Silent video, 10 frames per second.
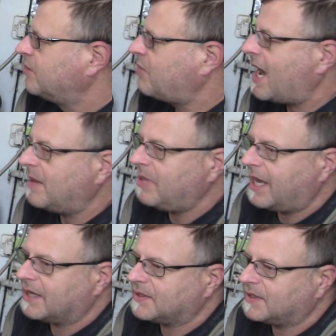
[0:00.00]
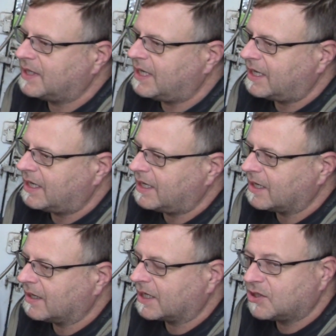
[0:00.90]
bypass the
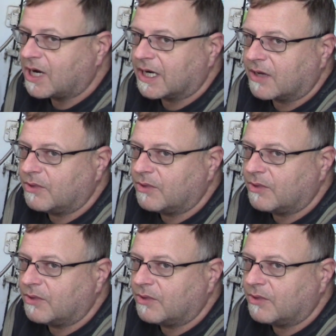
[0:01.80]
electronic